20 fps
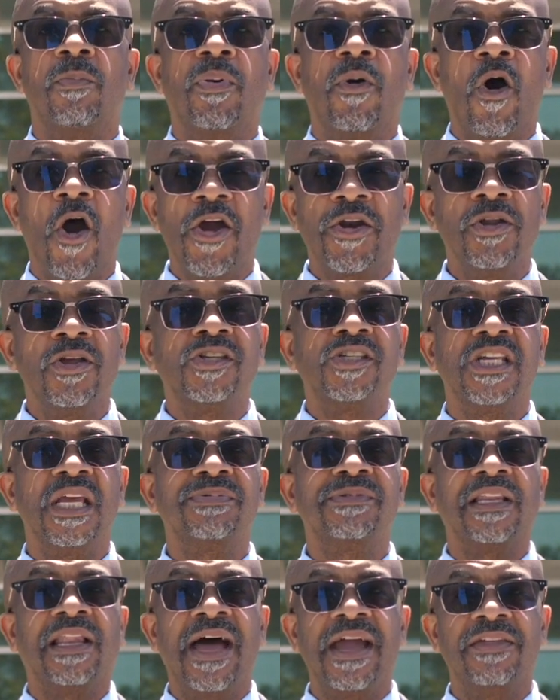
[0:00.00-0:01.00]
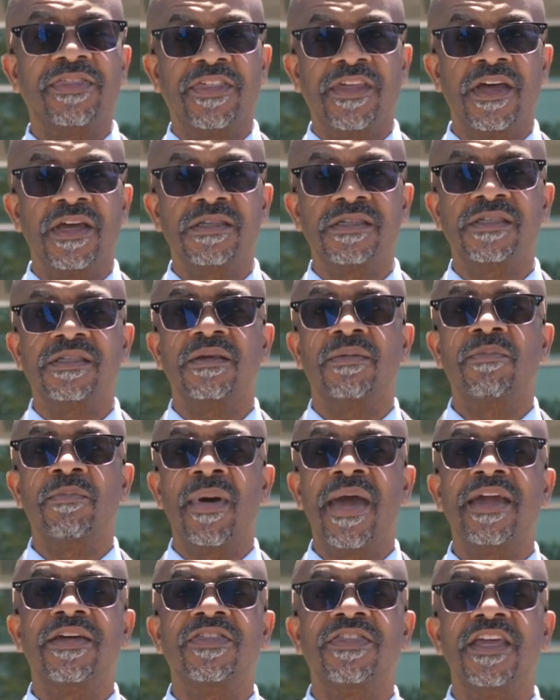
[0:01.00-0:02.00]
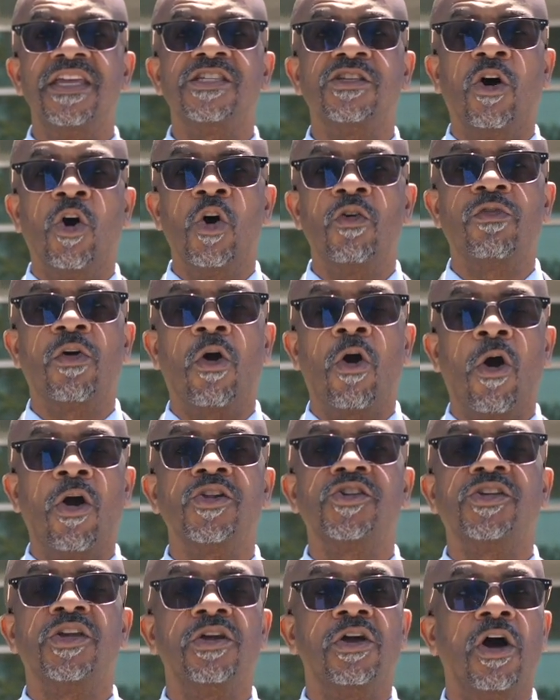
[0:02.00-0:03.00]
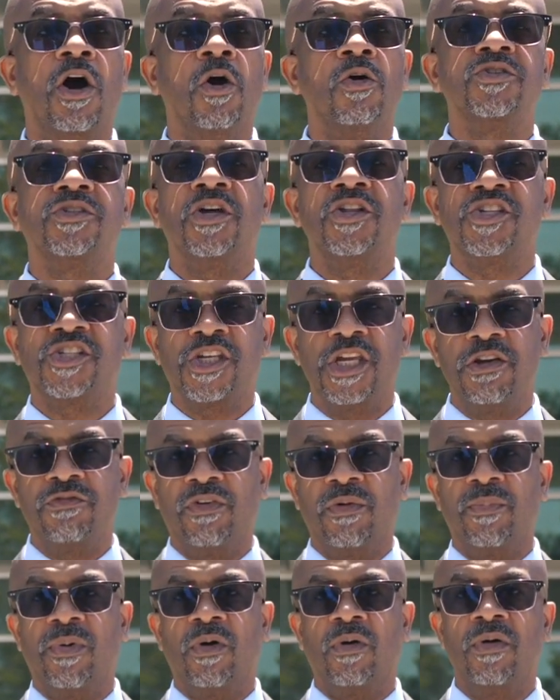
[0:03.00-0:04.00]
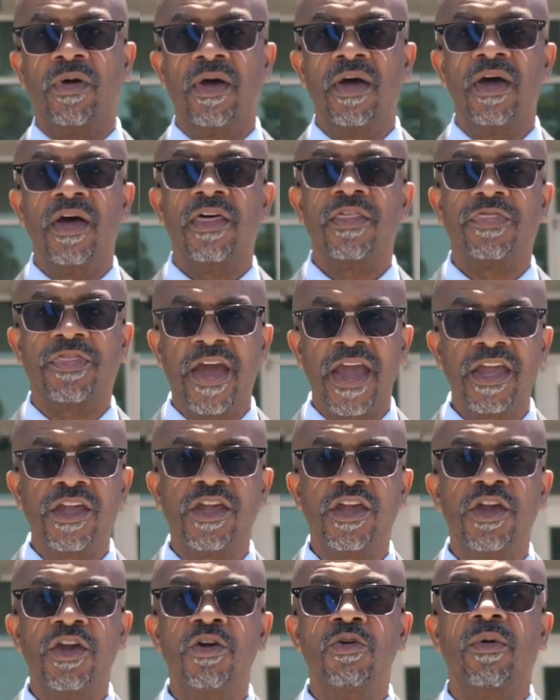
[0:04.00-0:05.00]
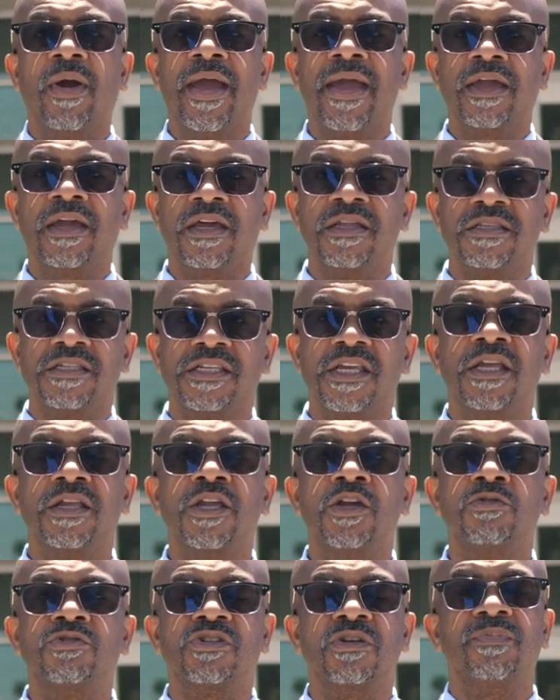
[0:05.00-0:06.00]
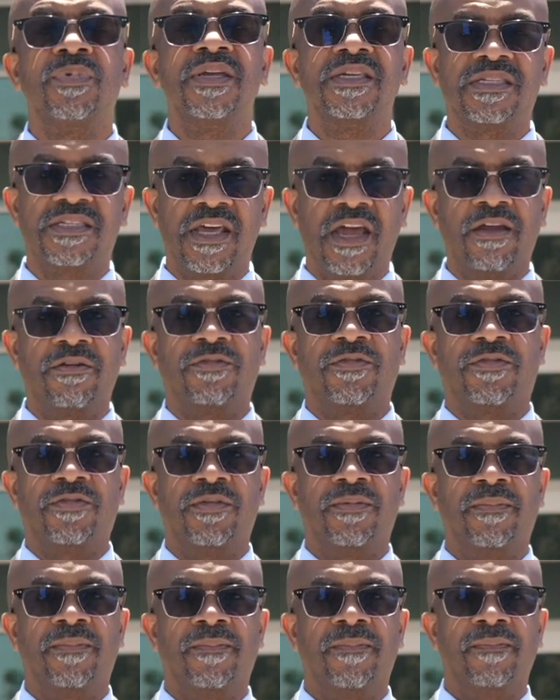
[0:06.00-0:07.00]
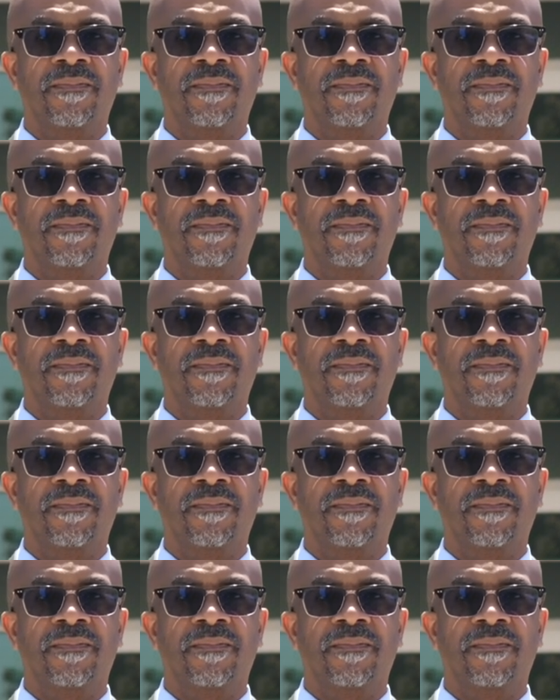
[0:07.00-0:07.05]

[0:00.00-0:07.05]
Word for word: Partnerships like this make these overarching goals achievable. Thank you and continue to be safe.